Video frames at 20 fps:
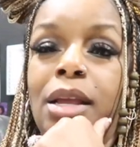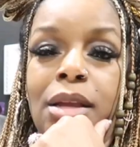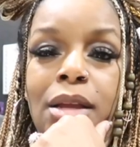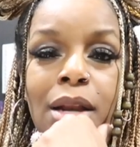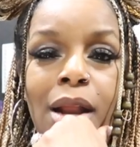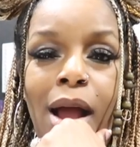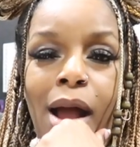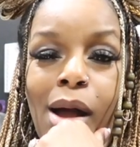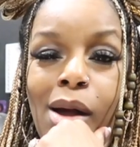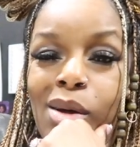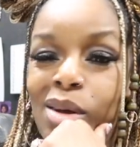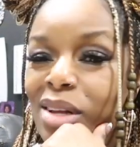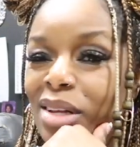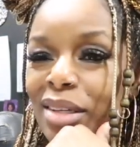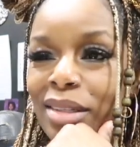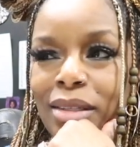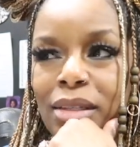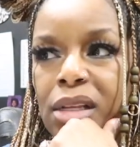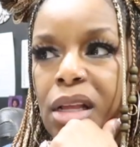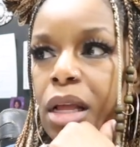you know?
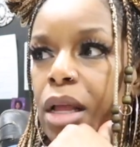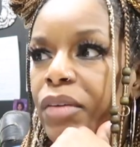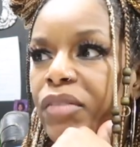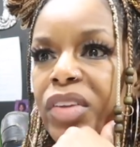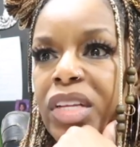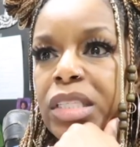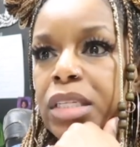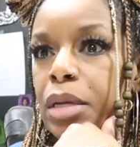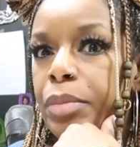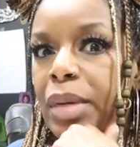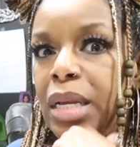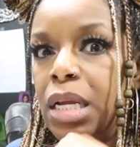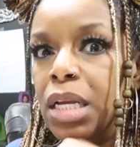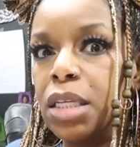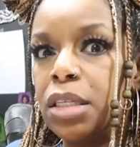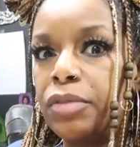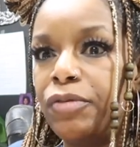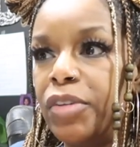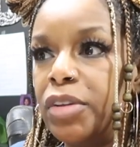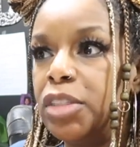15
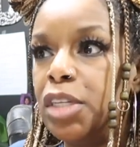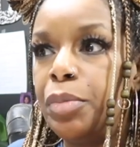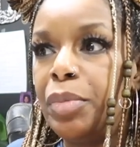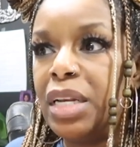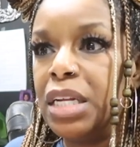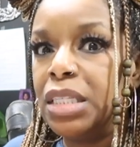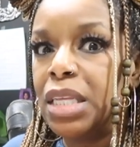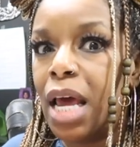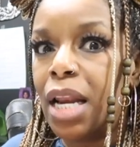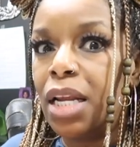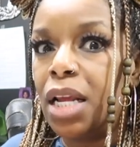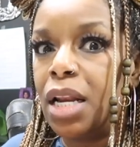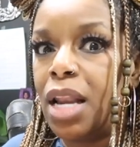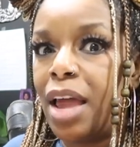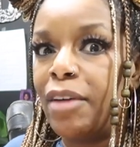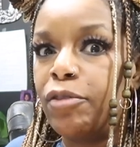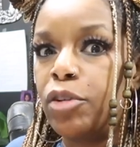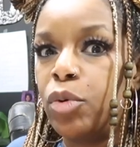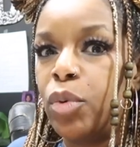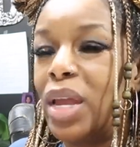minutes 15 minutes out of your
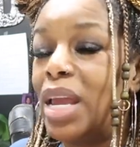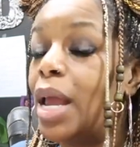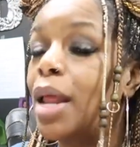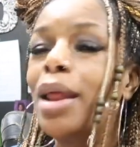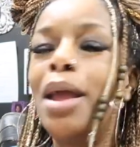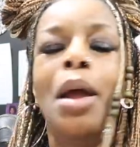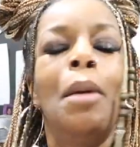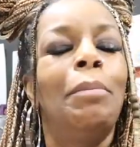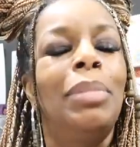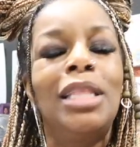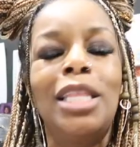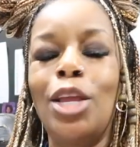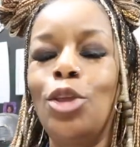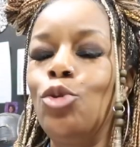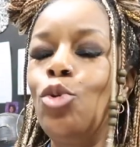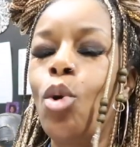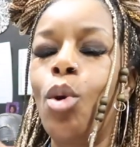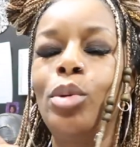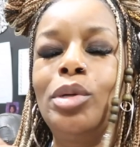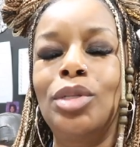life on the weekend but
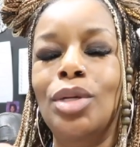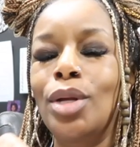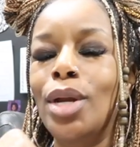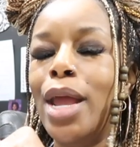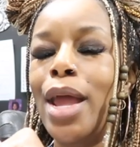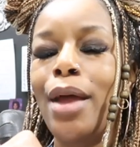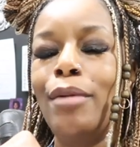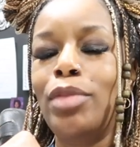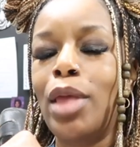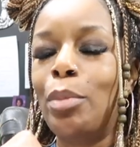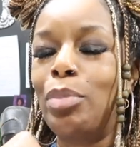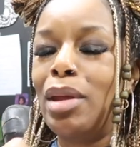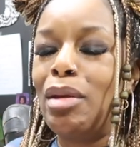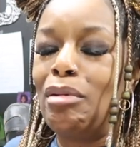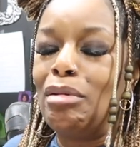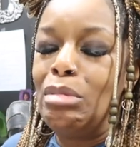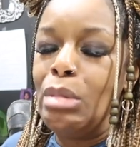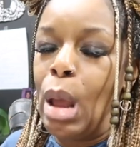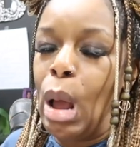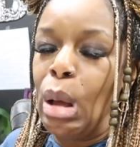then you're always going to have that
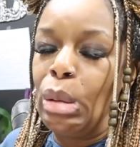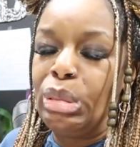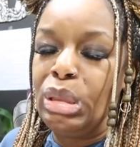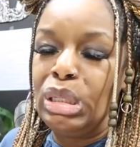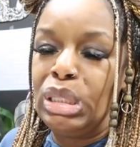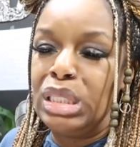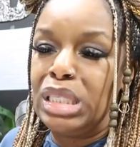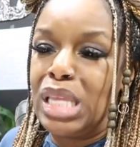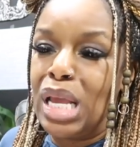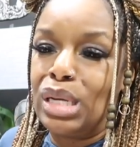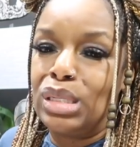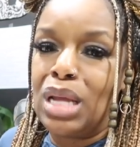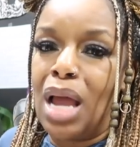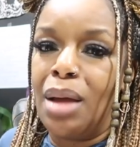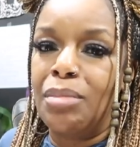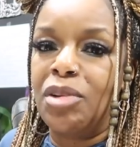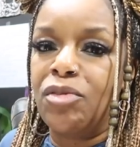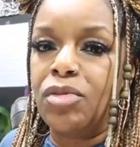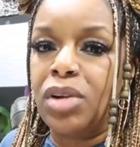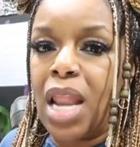period no this is their
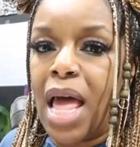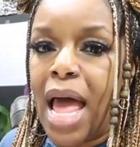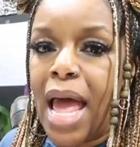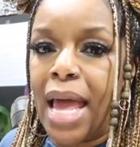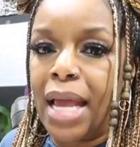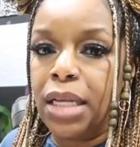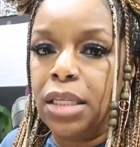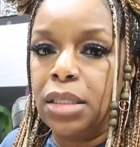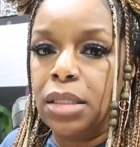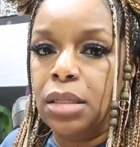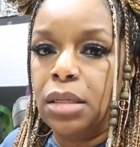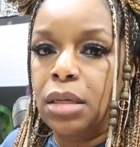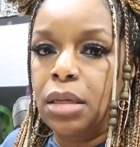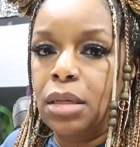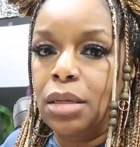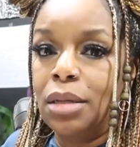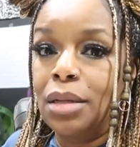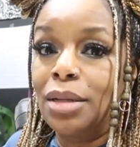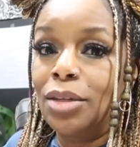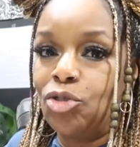time to relax
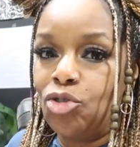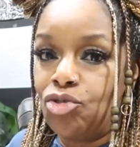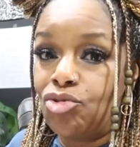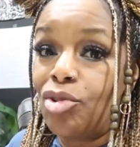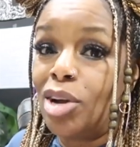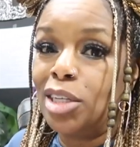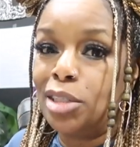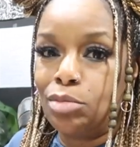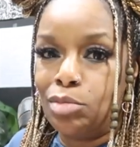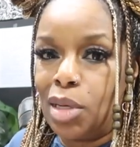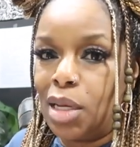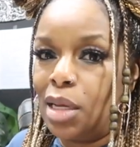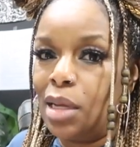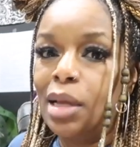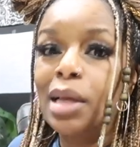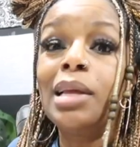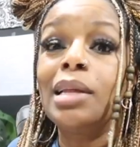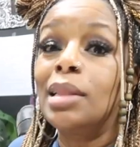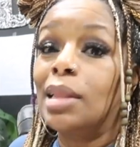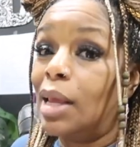trust
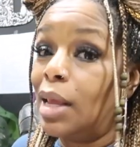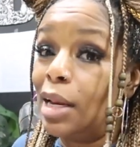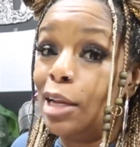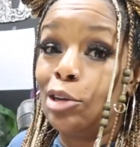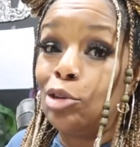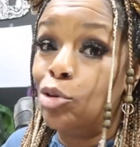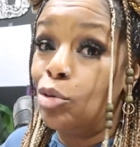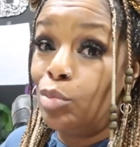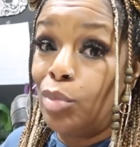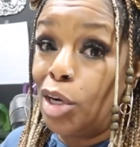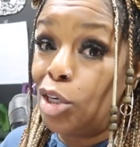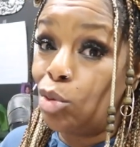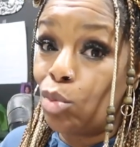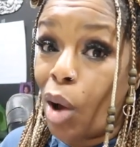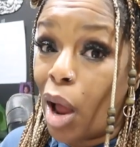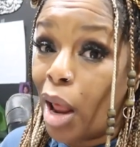me they didn't do much